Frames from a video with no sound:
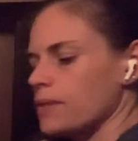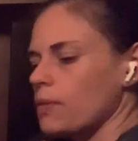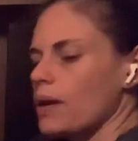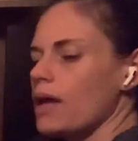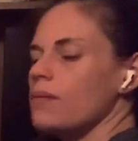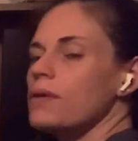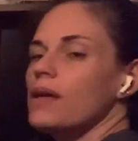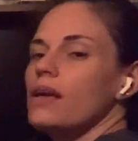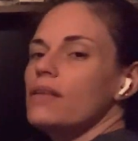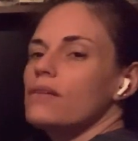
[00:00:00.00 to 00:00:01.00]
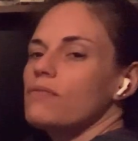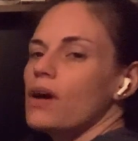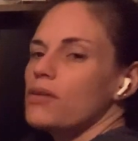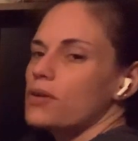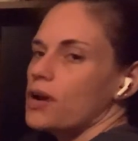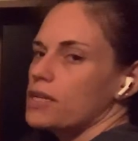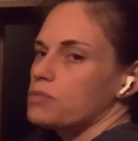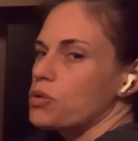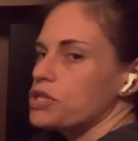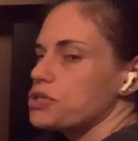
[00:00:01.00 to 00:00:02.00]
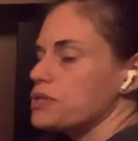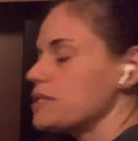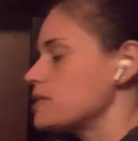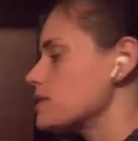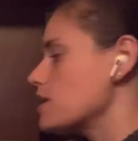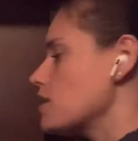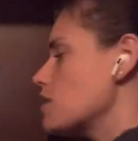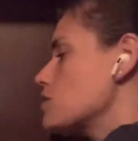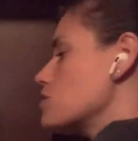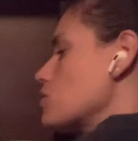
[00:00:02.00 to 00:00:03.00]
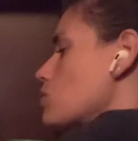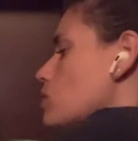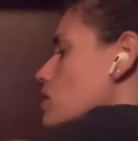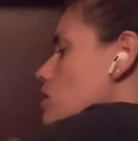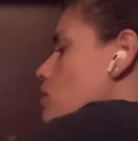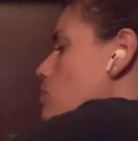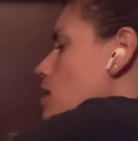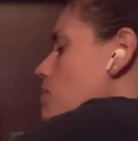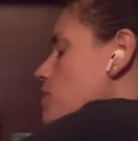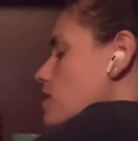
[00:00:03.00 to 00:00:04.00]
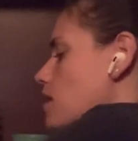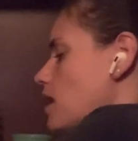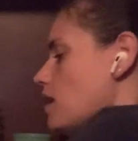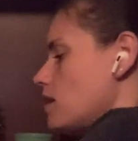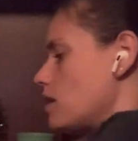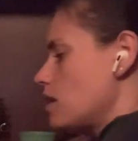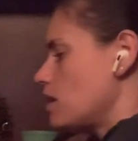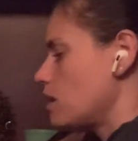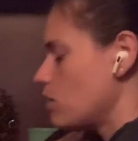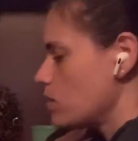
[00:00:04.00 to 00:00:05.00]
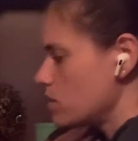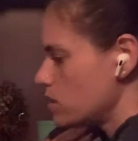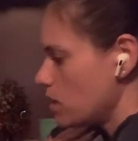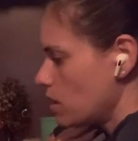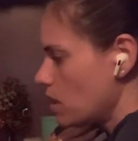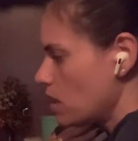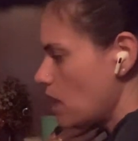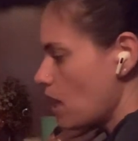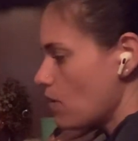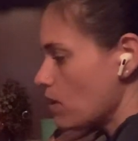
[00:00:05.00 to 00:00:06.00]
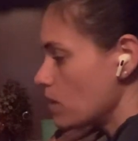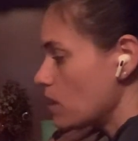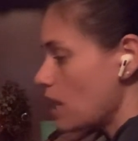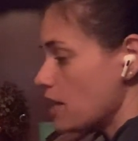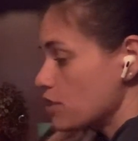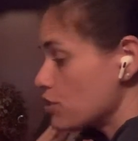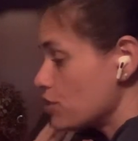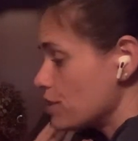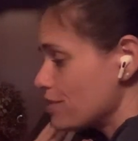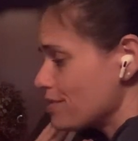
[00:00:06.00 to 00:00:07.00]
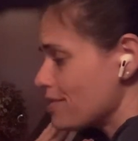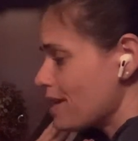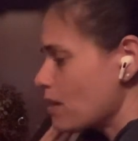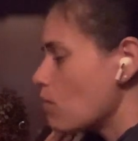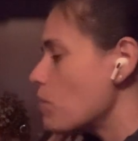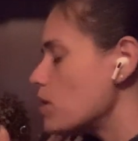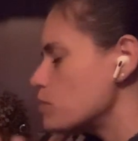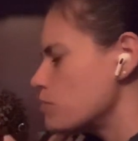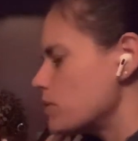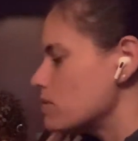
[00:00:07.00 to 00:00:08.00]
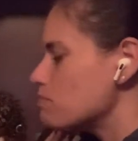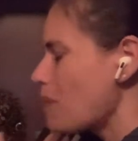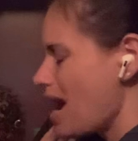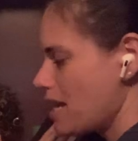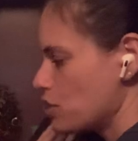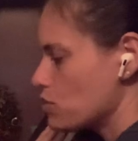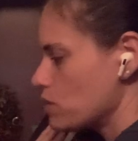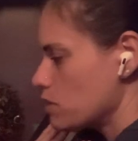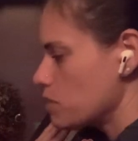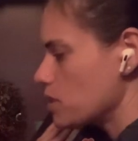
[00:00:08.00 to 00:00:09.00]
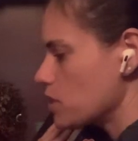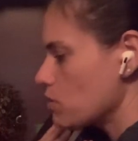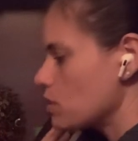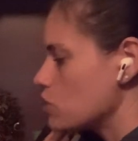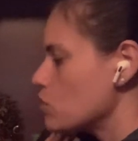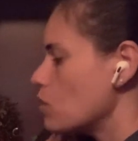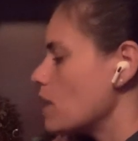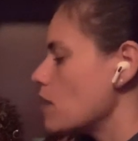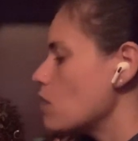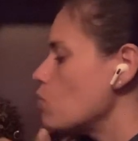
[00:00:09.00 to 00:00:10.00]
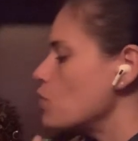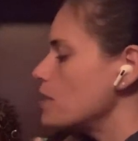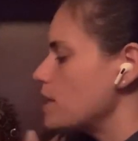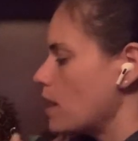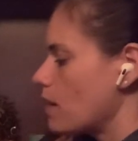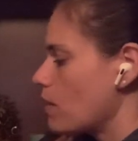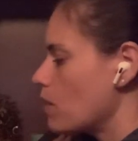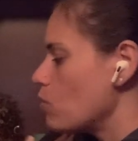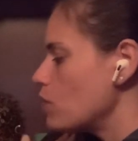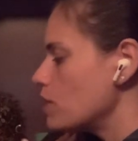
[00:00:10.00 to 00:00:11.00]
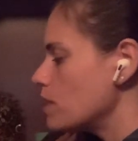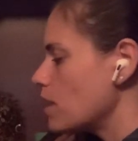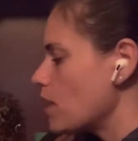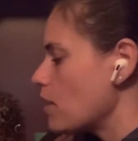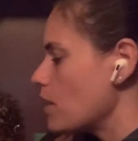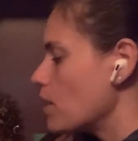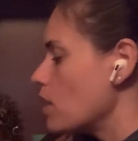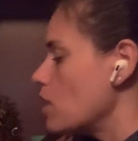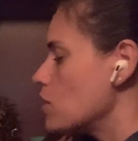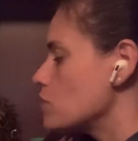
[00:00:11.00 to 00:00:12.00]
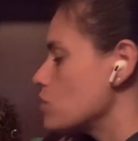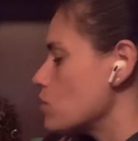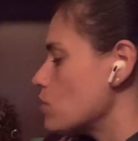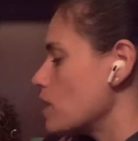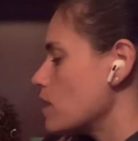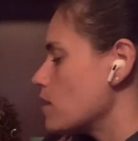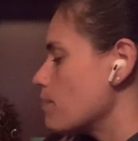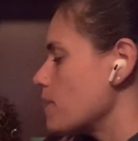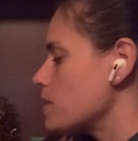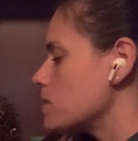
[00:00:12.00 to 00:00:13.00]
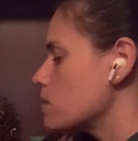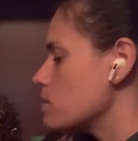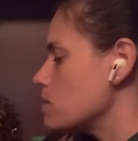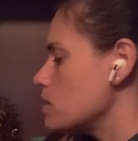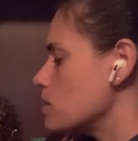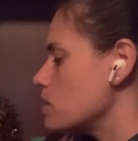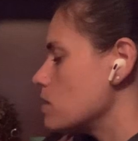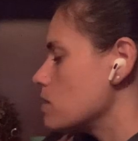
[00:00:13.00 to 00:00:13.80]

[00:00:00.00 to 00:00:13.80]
Okay, the father card, more trees. So you might be in I want to say in an area that has trees, like but pine trees particularly. So like a woody area, woodland area. So like basically